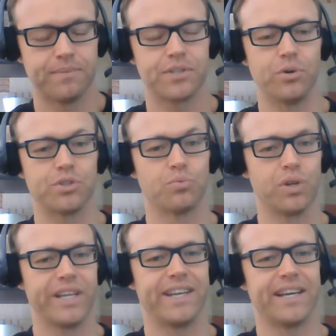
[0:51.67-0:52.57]
So it's
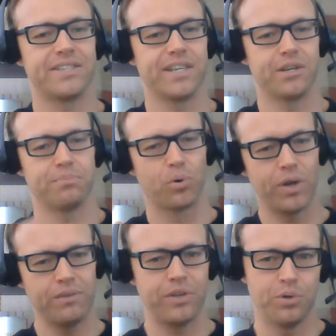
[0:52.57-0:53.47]
really nice to get a
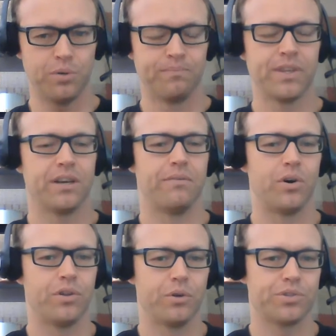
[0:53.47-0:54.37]
preview of
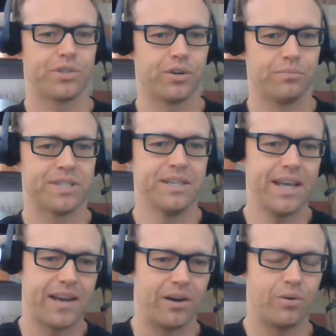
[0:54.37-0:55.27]
all those terms
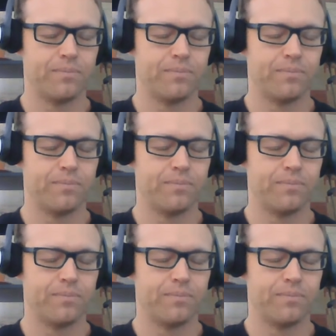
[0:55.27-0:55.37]
now,